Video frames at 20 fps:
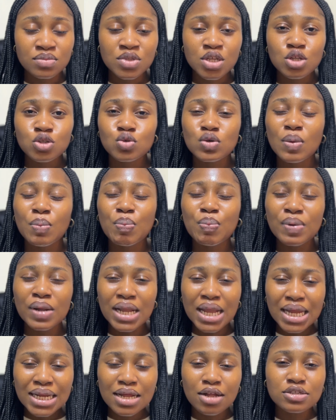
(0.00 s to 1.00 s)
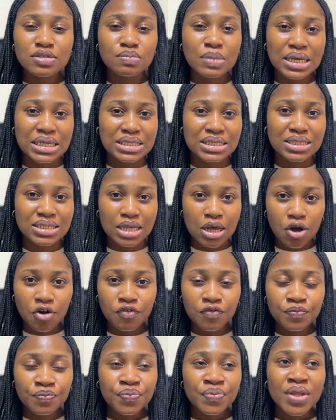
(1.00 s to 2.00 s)
to plan out
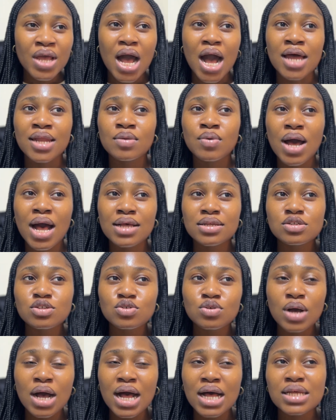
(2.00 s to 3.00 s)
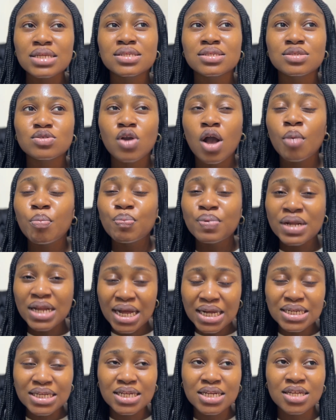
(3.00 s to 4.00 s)
myself. And as you are
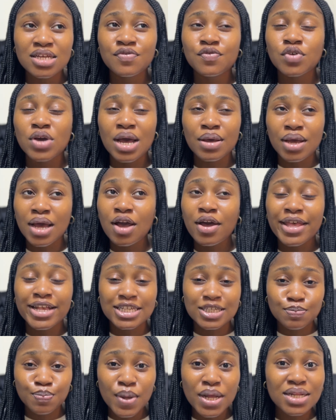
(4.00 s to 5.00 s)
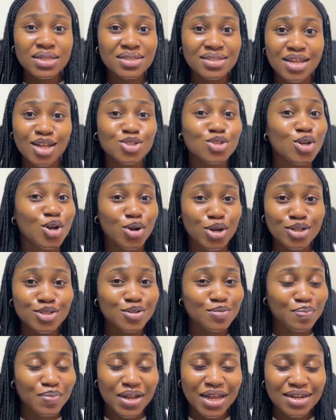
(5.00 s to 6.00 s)
planning, I expect that you're going
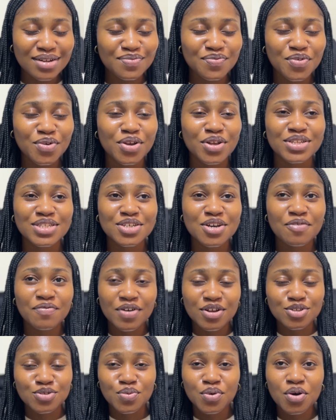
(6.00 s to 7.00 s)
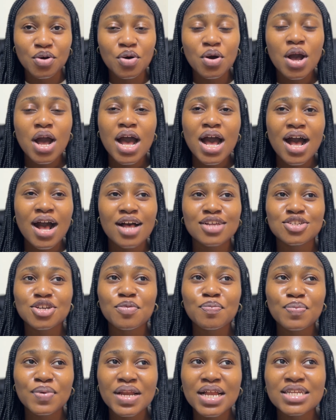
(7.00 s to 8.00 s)
to plan for yourself as well. As
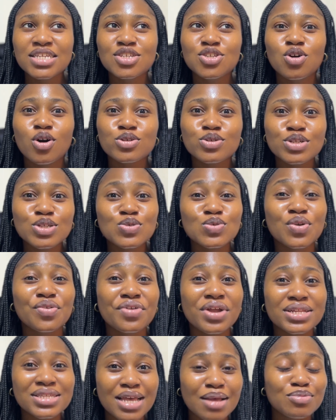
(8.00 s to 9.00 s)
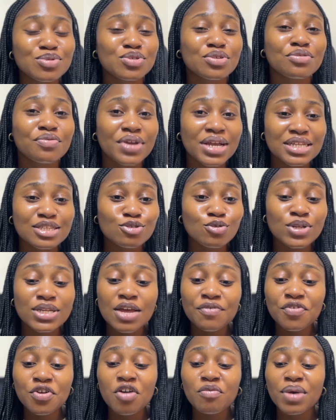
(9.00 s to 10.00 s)
you're planning, you also need to create time to rest. So in
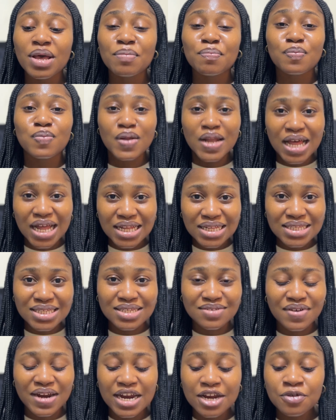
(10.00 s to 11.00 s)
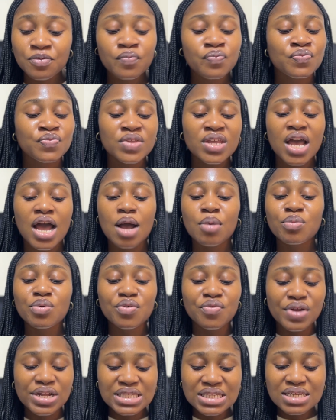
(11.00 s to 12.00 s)
every of my plans, right, I'm
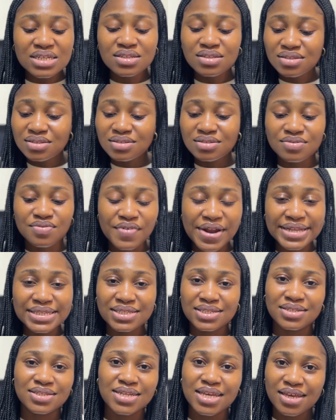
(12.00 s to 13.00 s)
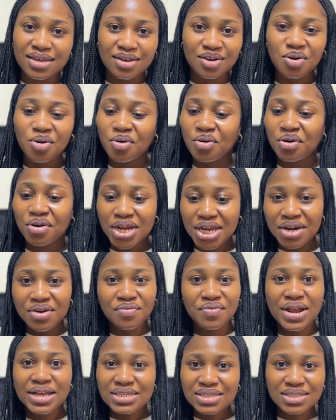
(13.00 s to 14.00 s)
creating rest day or a
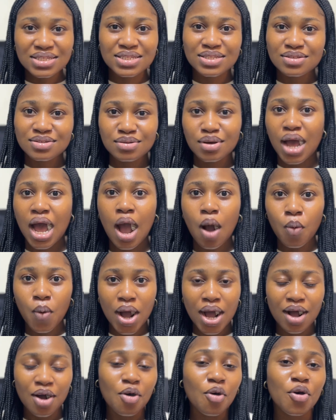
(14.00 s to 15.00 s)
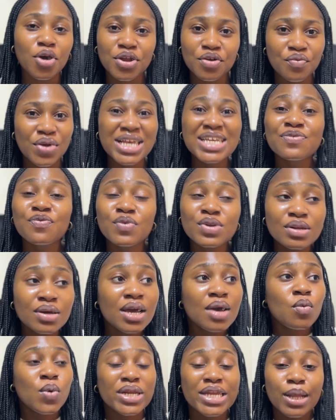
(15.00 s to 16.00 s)
rest hour. Or even
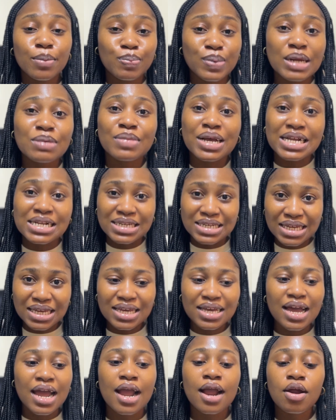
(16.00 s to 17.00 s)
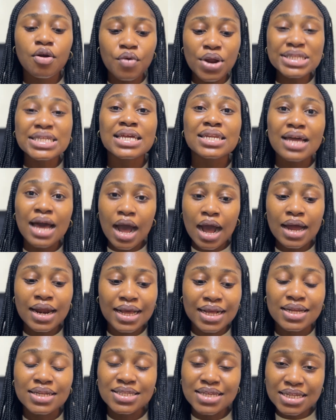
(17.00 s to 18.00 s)
when I plan my day, I create
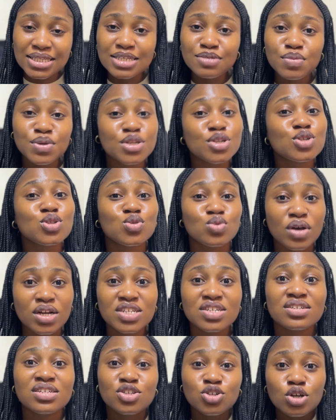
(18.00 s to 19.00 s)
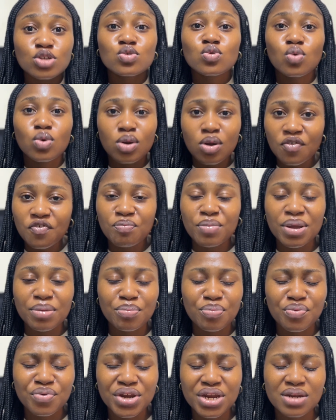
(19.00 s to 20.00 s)
like a 30 minutes to actually just cool off my
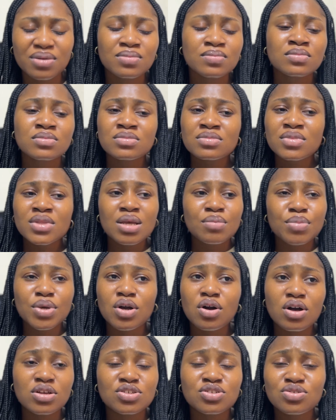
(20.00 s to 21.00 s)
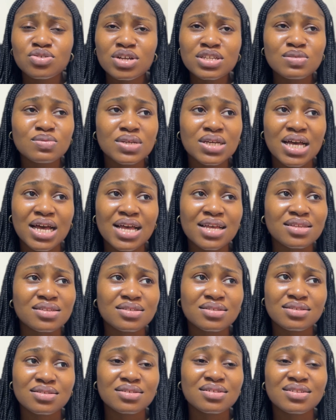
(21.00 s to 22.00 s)
brain. Because trust me
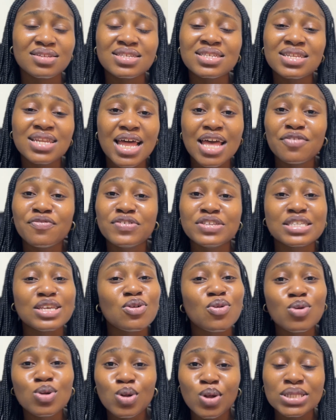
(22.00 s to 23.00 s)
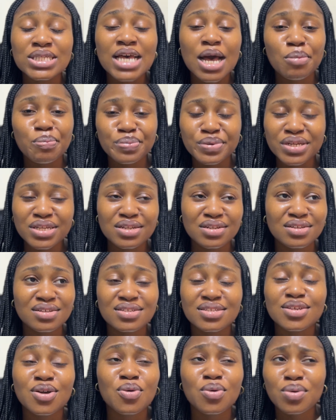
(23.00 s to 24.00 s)
guys, this life is a whole lot happening.
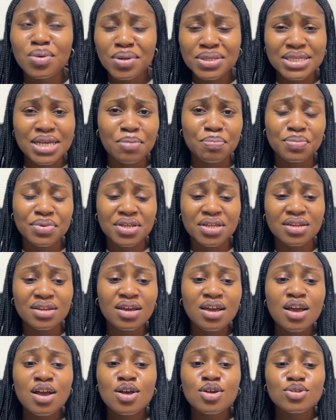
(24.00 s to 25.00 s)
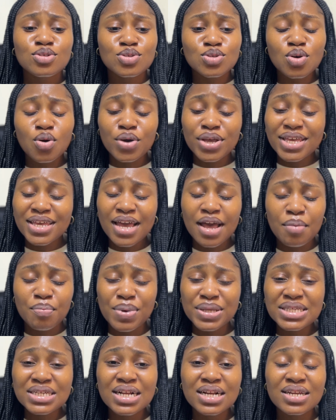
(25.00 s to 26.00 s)
It's a whole lot happening. So yeah,
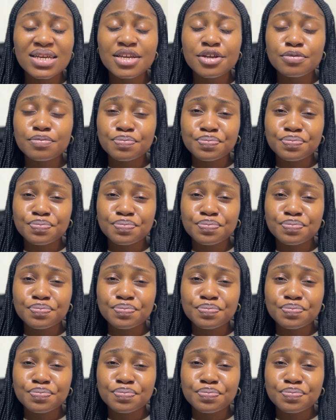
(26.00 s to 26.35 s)
basically